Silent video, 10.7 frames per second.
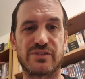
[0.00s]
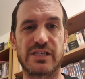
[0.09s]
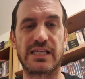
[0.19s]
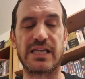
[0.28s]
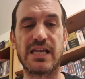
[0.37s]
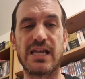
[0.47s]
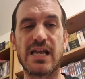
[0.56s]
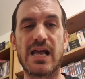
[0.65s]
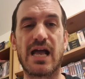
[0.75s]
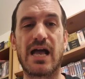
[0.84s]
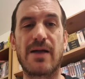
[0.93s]
really.
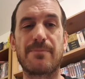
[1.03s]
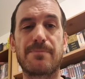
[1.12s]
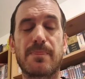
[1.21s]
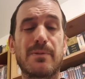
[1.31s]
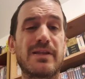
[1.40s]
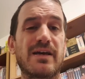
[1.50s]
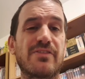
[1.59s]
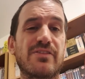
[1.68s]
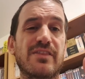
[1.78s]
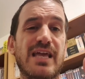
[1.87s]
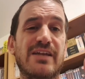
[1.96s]
Um, but other
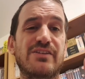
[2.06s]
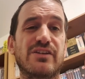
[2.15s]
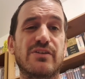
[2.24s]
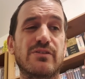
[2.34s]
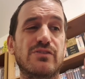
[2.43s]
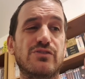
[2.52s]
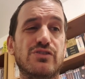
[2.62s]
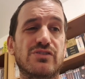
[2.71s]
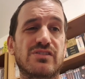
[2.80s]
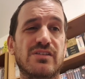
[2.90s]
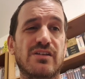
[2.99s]
than that, you know,
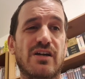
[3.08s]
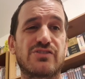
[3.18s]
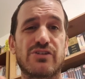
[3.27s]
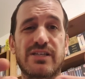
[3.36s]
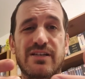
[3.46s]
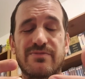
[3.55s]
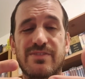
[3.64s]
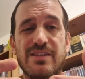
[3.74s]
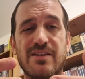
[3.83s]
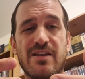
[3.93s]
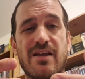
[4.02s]
just I try to.
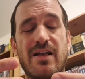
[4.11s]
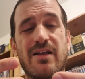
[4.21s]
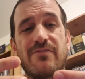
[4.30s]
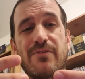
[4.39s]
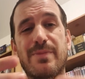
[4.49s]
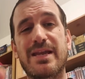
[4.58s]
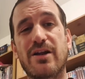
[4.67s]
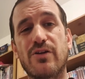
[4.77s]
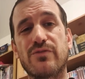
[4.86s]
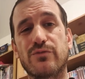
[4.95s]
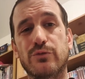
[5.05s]
For me,
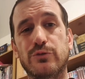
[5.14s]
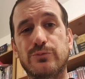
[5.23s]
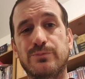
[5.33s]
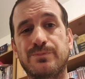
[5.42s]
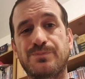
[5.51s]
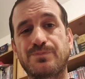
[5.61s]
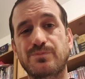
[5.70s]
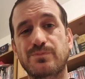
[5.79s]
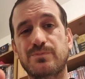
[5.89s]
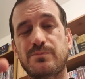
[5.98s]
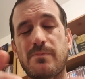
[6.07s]
overall,
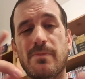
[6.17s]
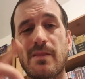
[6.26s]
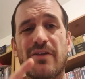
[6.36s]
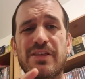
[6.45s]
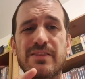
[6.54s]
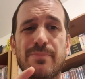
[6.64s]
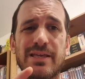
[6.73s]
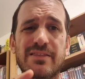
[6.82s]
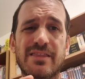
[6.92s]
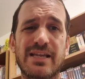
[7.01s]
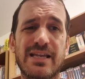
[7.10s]
I think the big
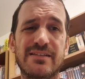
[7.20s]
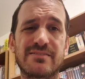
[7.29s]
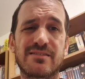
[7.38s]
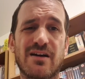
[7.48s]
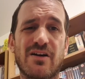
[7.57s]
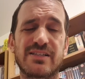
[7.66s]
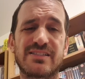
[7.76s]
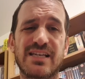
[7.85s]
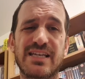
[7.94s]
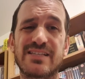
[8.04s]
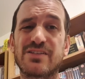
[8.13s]
thing is that I'd
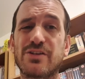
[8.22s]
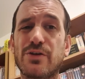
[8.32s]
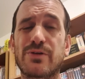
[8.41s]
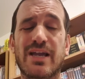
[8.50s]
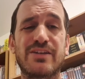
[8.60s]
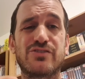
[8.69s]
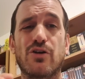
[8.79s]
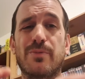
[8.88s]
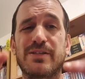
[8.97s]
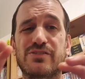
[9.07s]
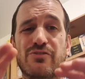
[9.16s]
say it's an okay
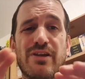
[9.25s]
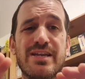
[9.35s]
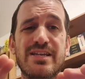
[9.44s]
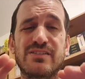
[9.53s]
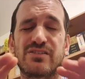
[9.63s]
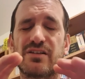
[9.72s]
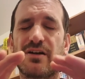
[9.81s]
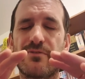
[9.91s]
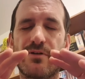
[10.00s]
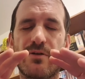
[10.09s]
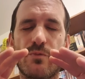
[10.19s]
shop. It's great. It's uh,
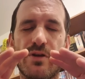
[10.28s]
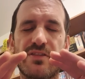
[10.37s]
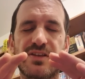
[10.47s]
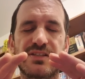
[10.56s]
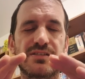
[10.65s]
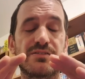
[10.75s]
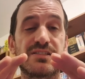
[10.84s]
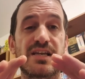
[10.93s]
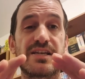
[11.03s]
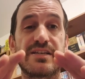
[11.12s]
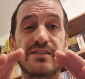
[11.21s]
one of the things I
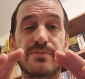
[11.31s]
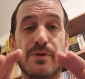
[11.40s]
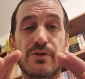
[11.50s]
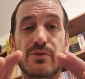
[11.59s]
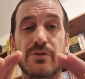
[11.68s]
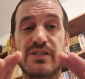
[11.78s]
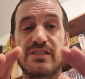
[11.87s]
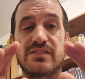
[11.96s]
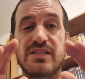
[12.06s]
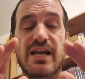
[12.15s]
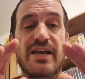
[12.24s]
say to Pokemon
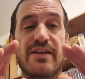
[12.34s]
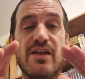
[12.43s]
is, yeah,